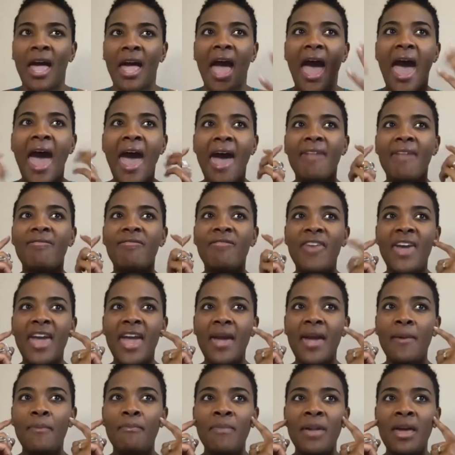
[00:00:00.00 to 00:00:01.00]
And
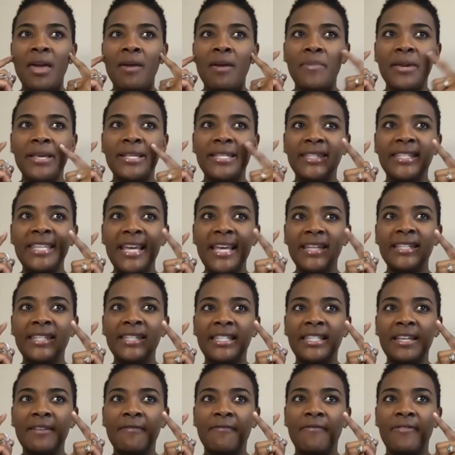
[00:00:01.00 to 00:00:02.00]
they may be
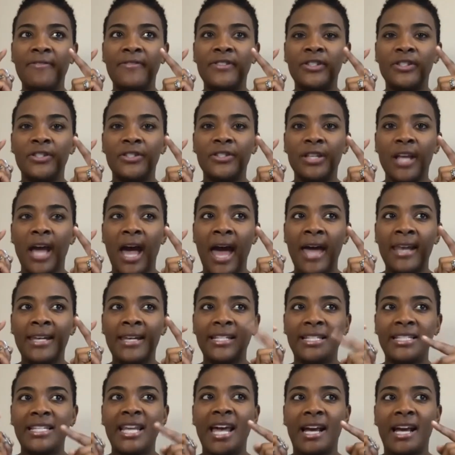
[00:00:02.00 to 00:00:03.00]
sensitive and
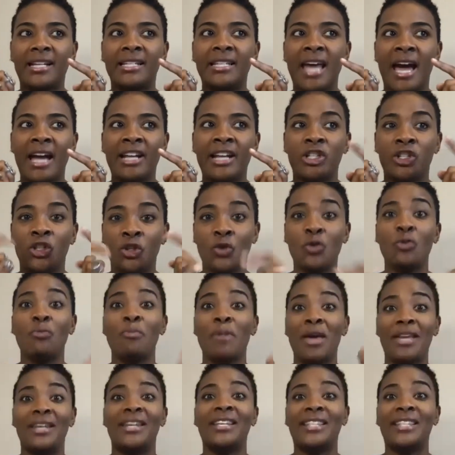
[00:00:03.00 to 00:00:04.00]
detect that, you
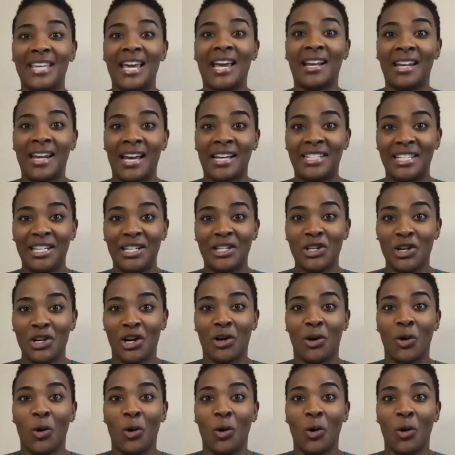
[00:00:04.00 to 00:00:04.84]
may detect that in your